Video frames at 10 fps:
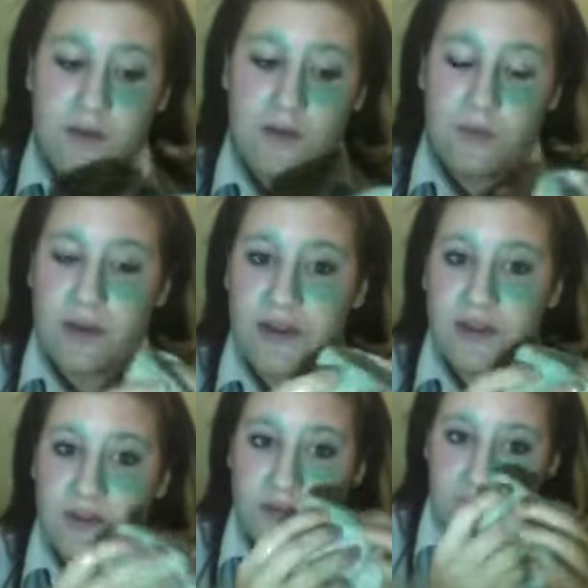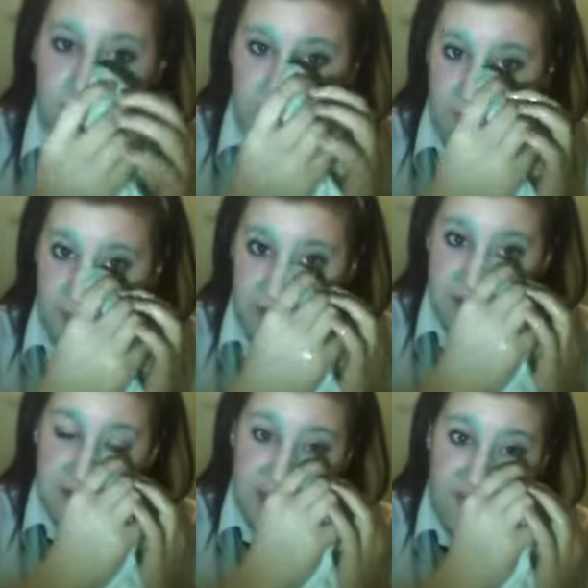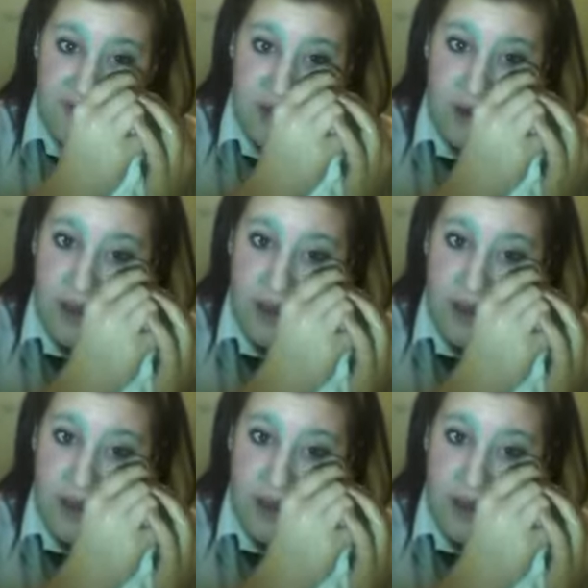when you should never